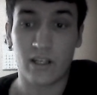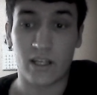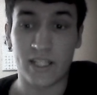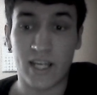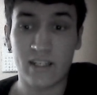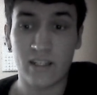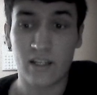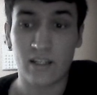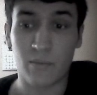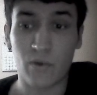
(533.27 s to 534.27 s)
In the end,
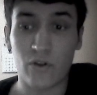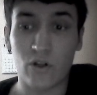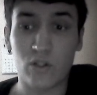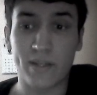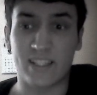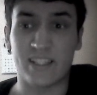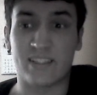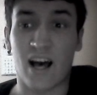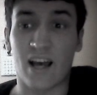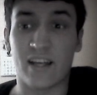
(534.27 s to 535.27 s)
they both ultimately
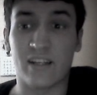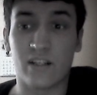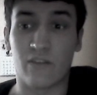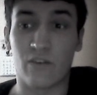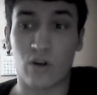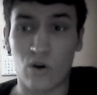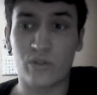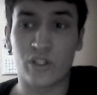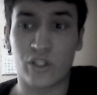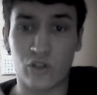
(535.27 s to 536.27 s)
died of their
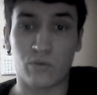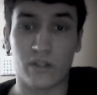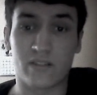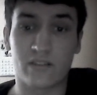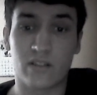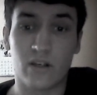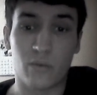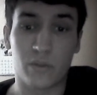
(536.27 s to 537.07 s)
own hubris,